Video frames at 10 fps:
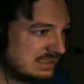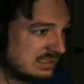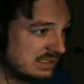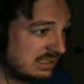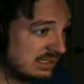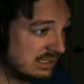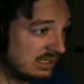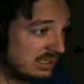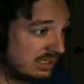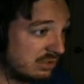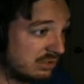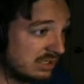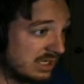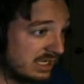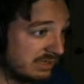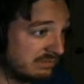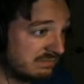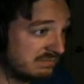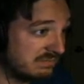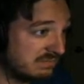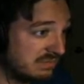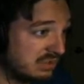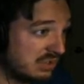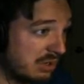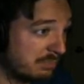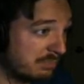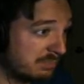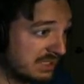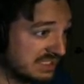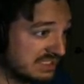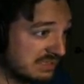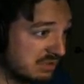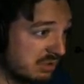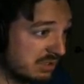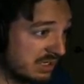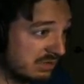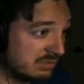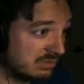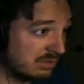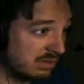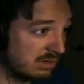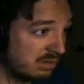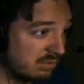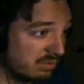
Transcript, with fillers: Uh, no you're not. Nope, because I'm going down. Oh,